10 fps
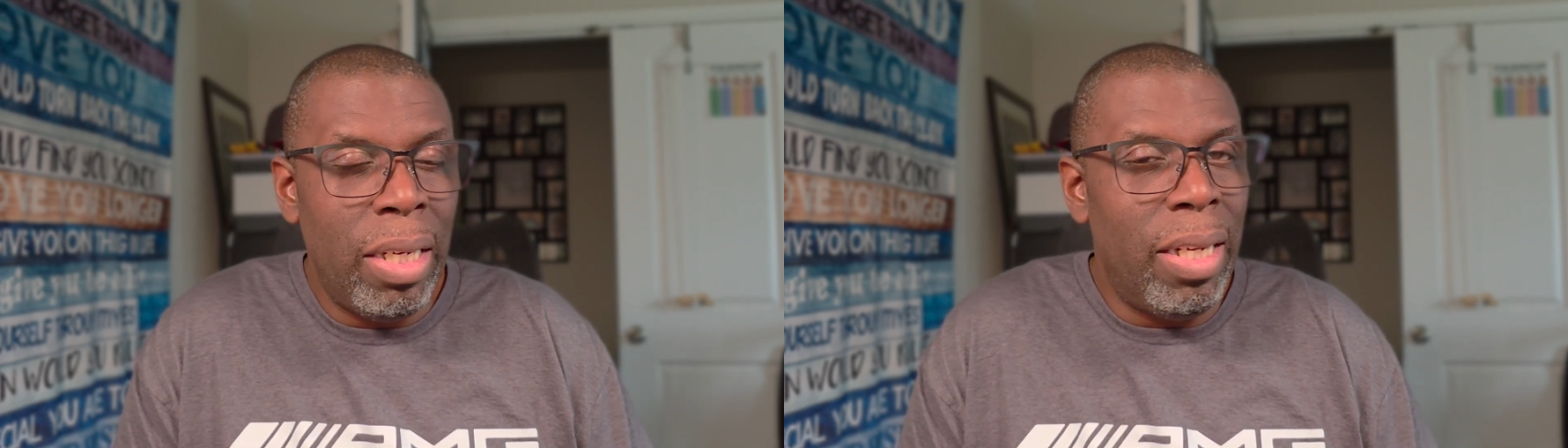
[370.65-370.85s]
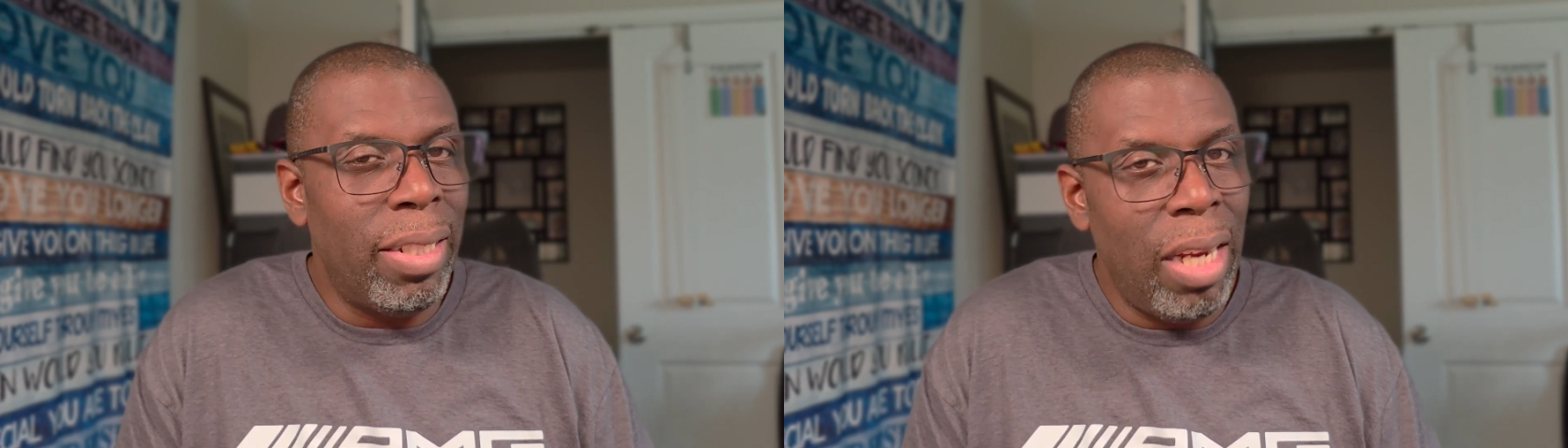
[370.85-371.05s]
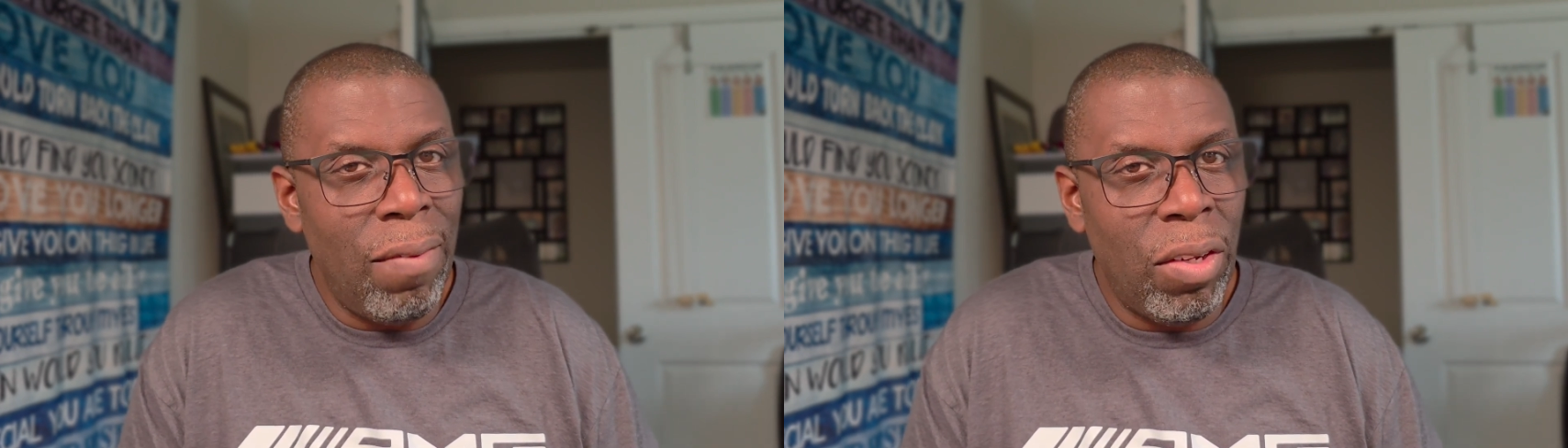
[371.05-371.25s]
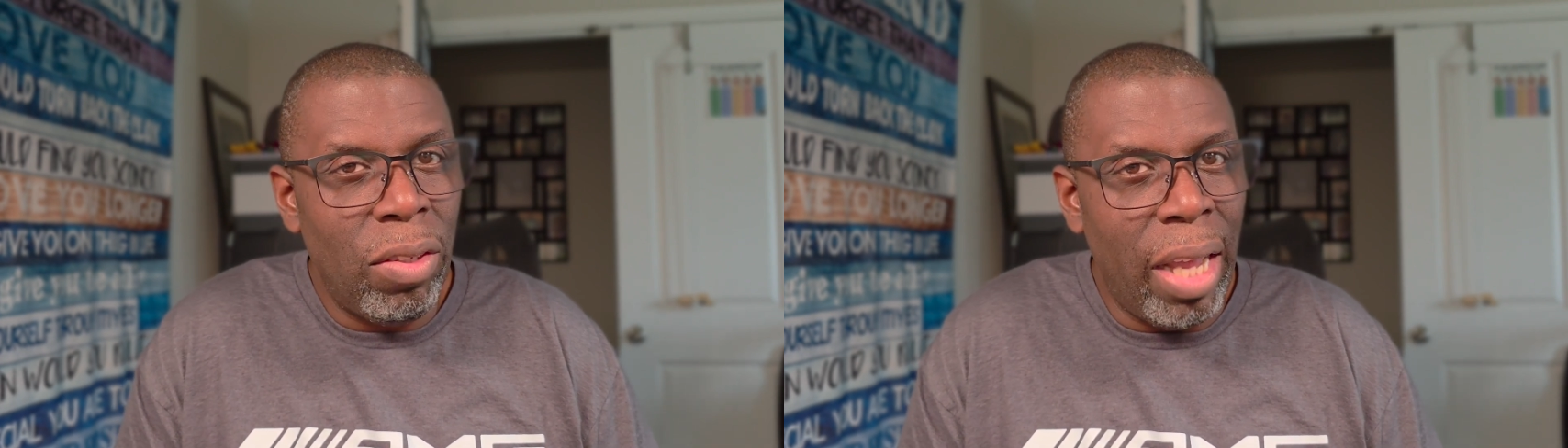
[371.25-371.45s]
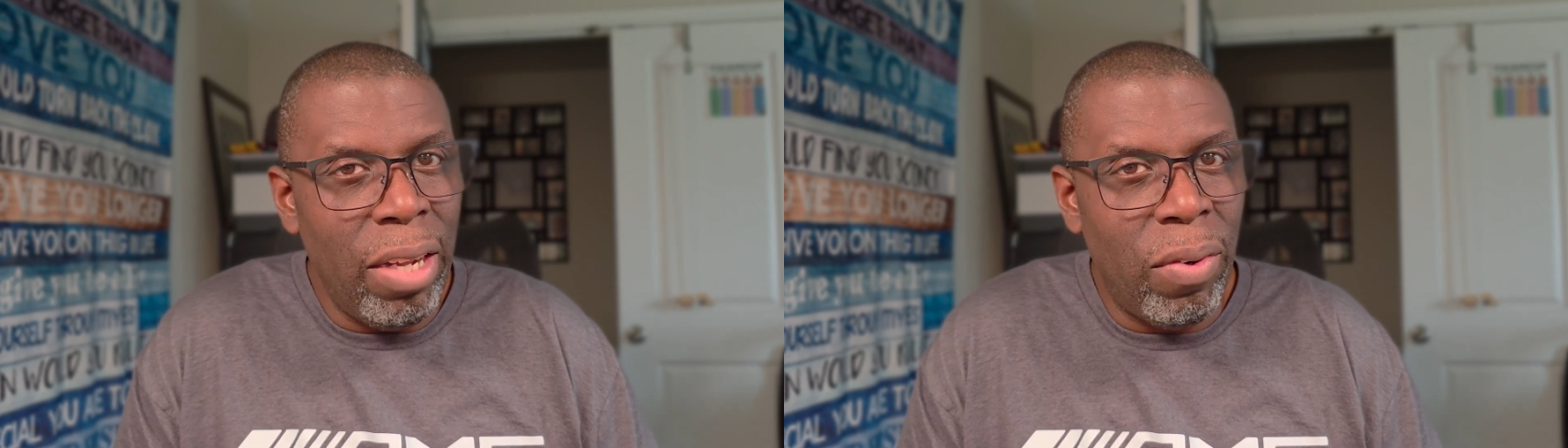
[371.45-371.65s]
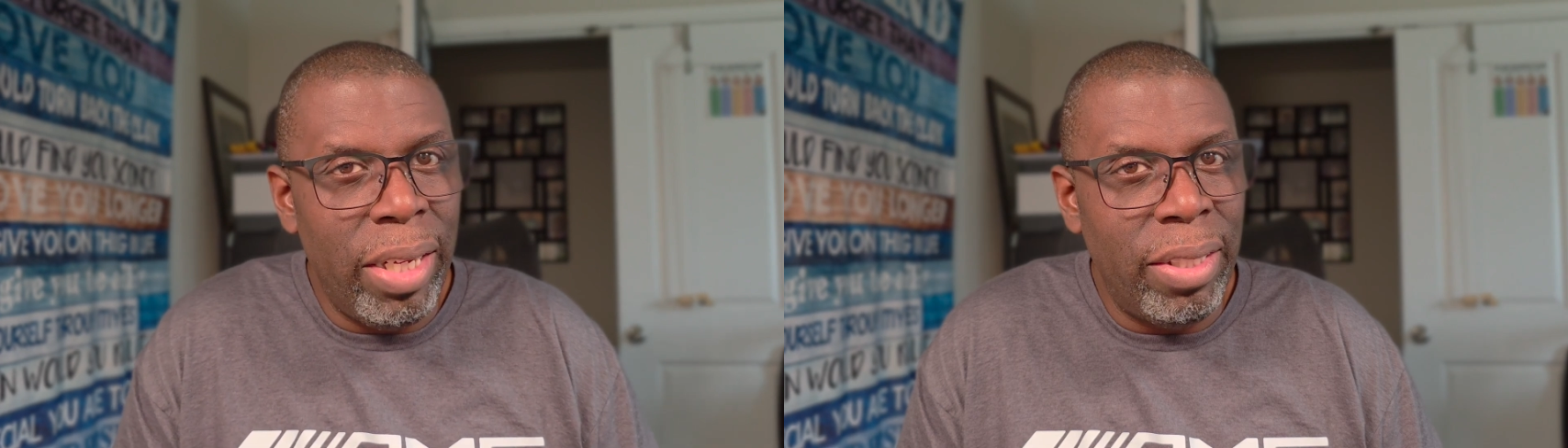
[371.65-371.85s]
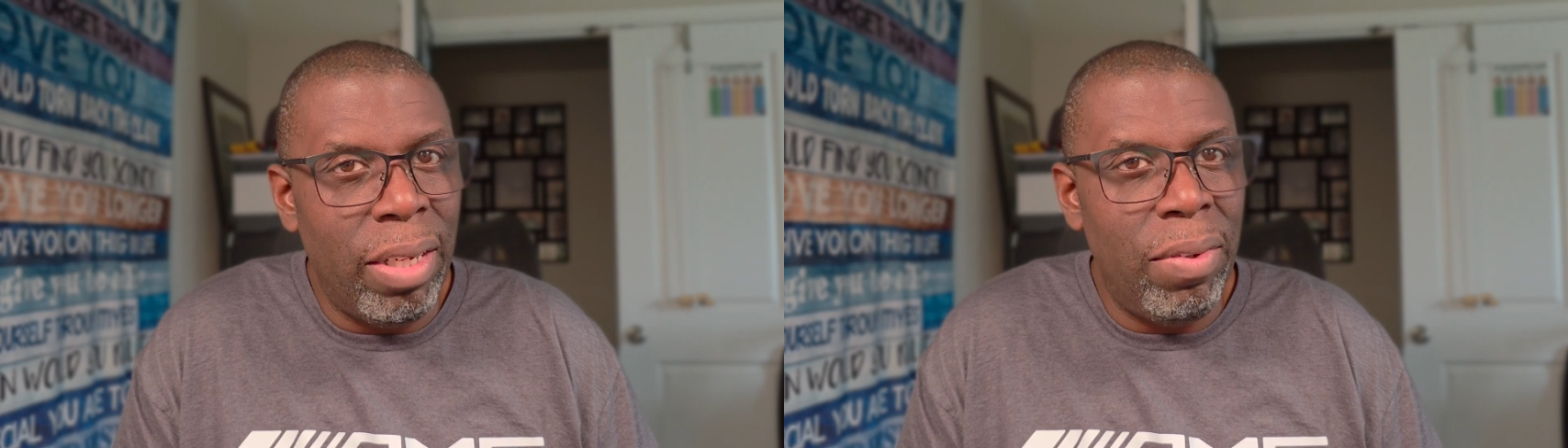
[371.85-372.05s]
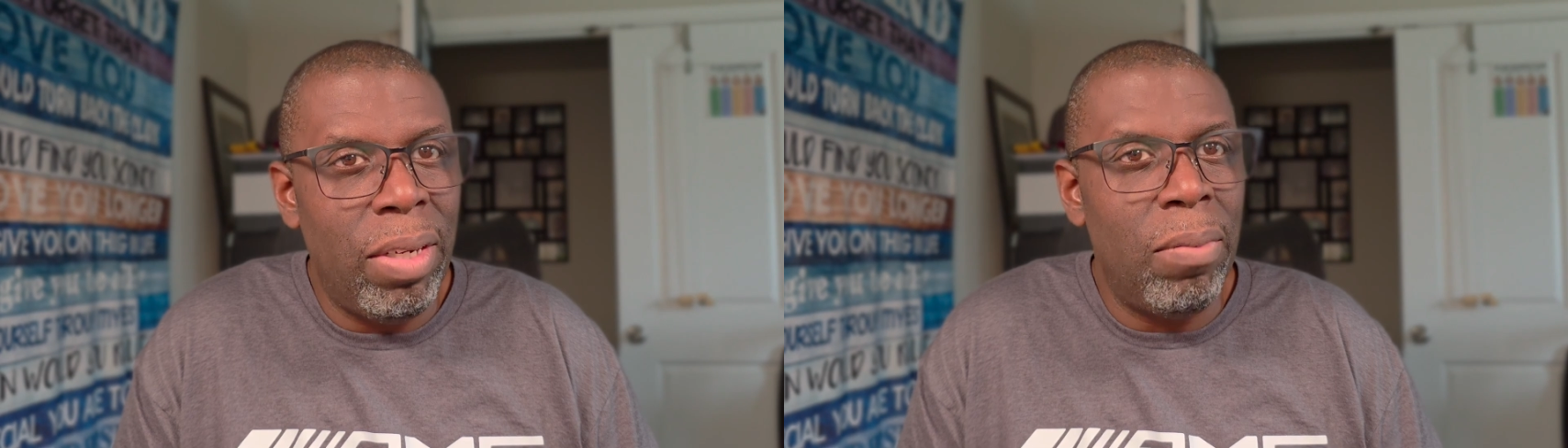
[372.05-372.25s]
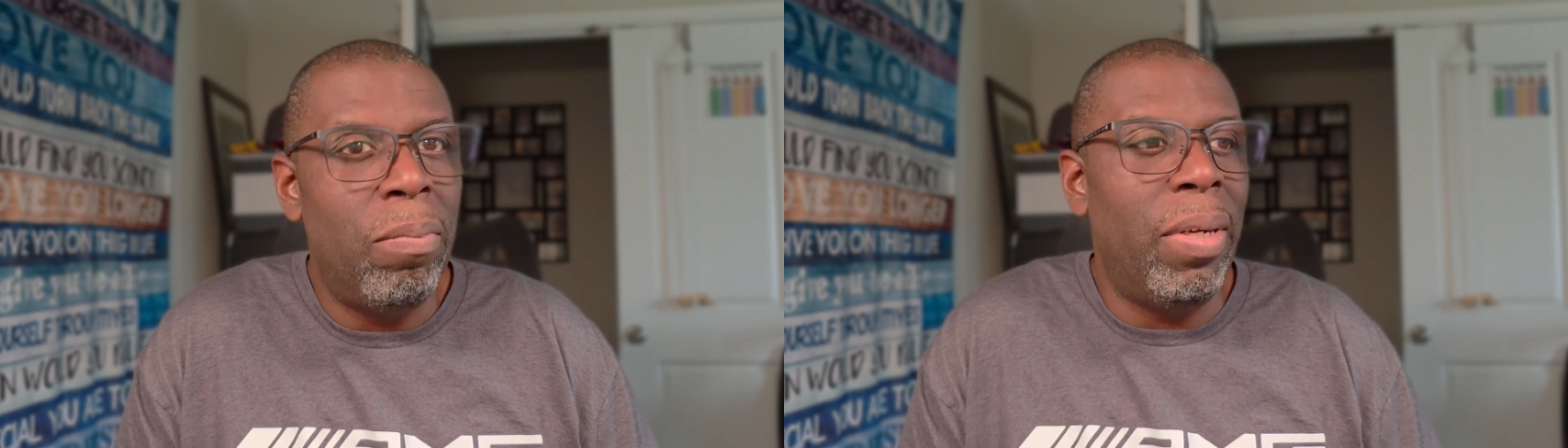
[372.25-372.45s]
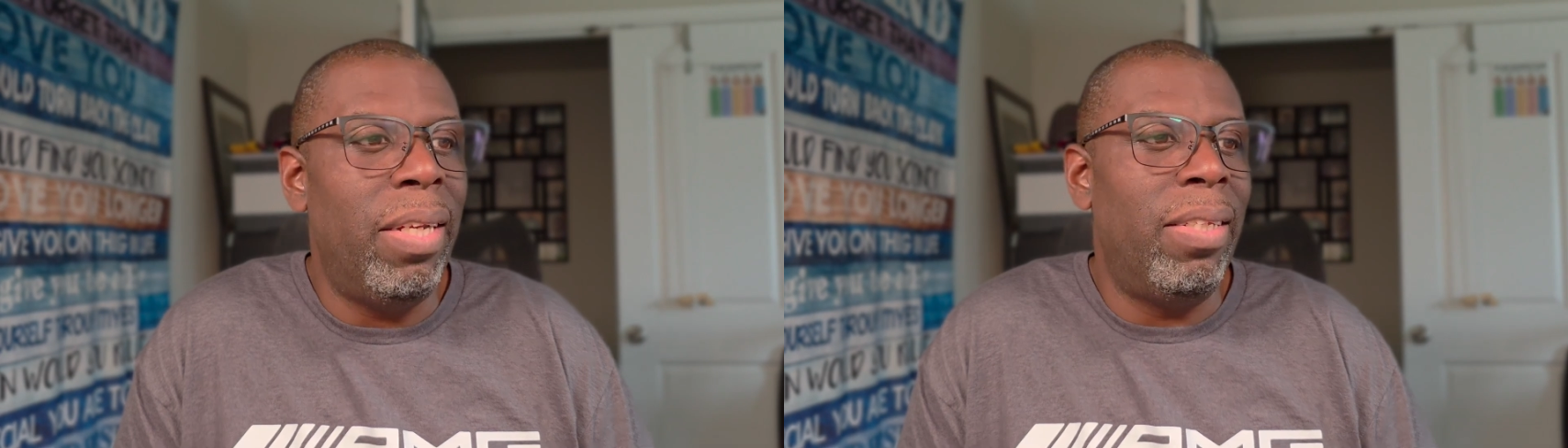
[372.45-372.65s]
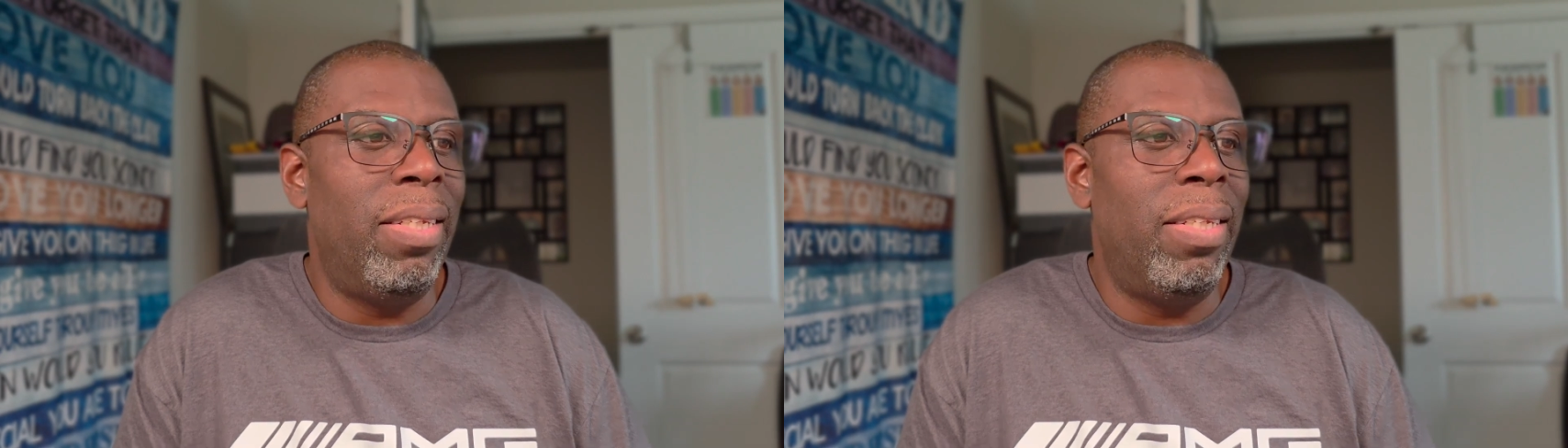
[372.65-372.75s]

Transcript: Doesn't have the light gray interior, but the